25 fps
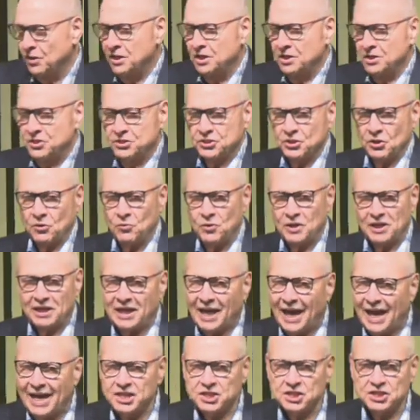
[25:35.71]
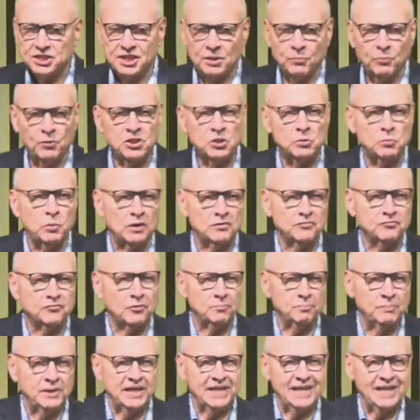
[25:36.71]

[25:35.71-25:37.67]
So Elijah said, what do you want from me?